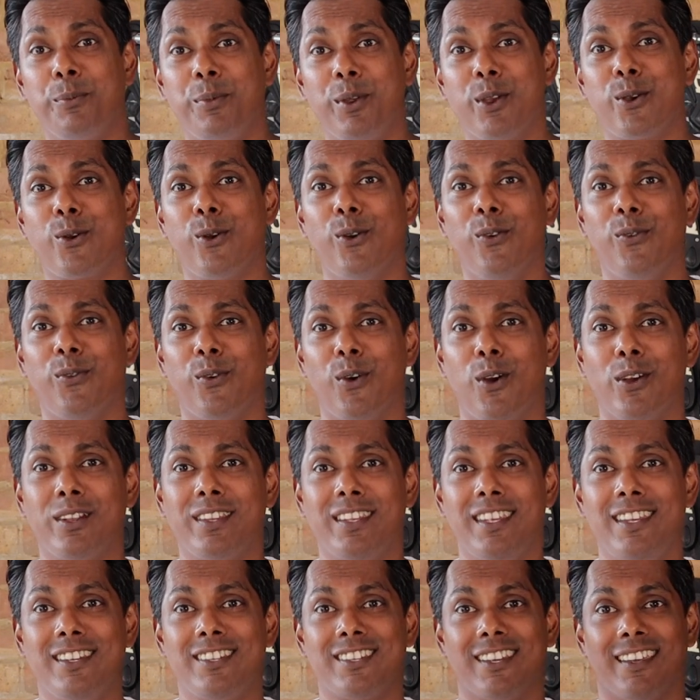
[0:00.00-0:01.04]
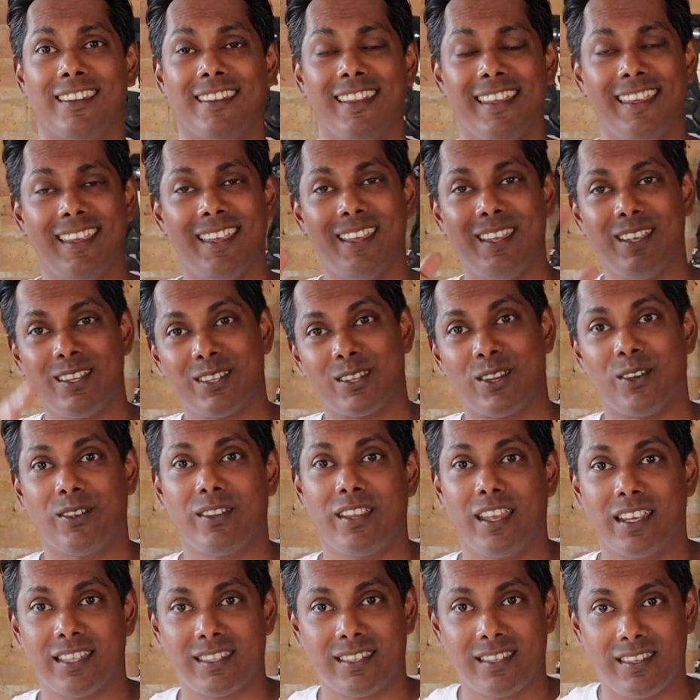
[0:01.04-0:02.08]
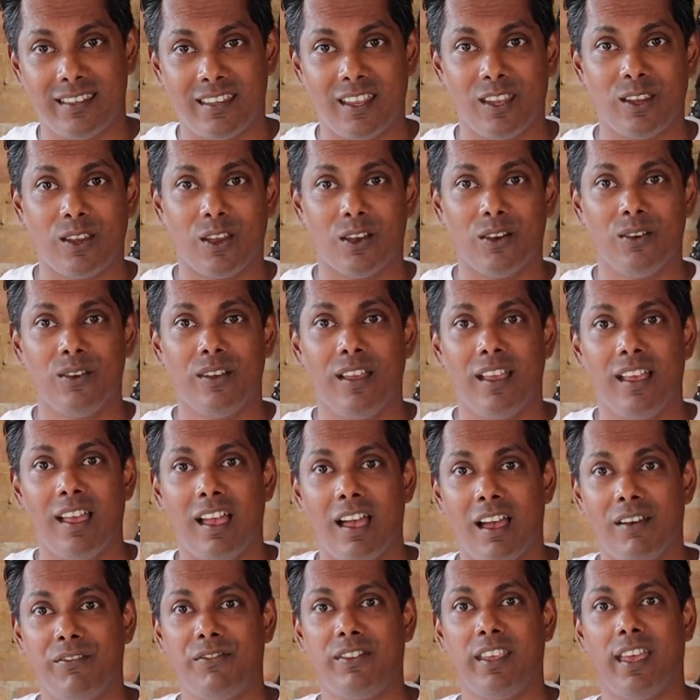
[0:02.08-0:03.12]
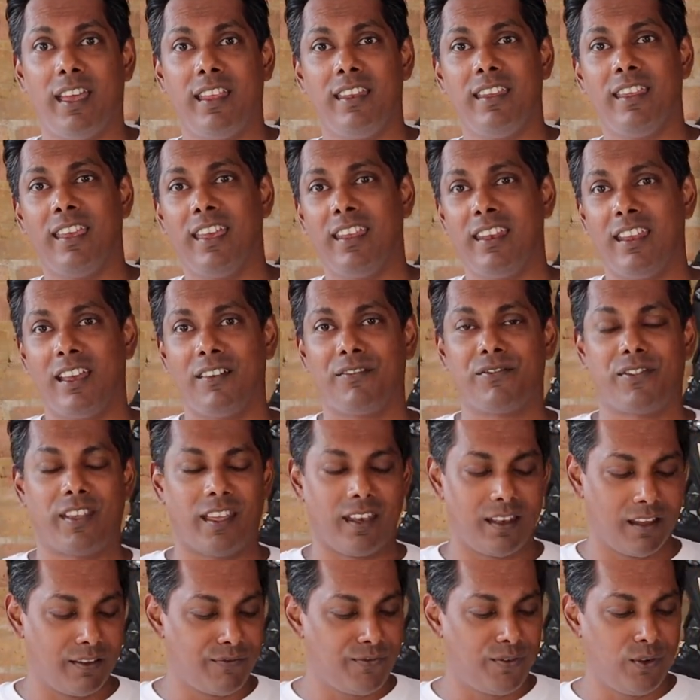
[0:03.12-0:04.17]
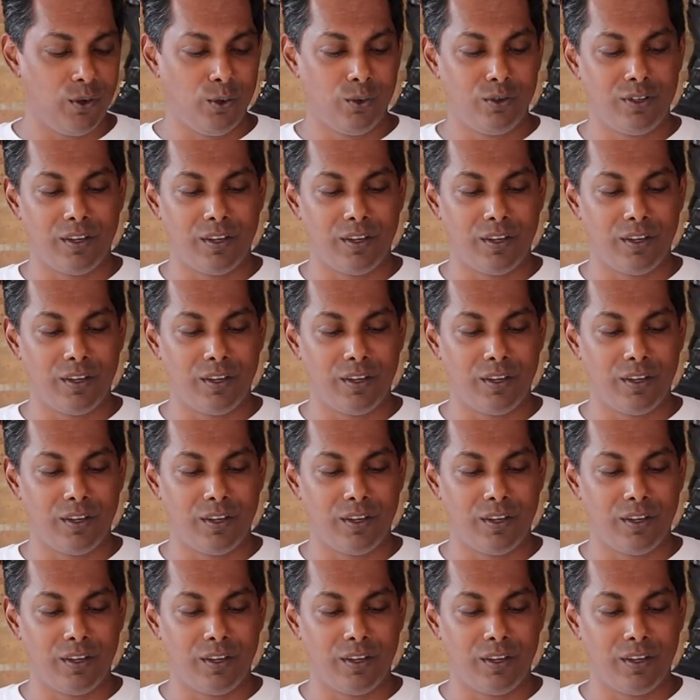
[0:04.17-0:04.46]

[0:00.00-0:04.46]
would be cool for a t-shirt. So there you go. I've done a few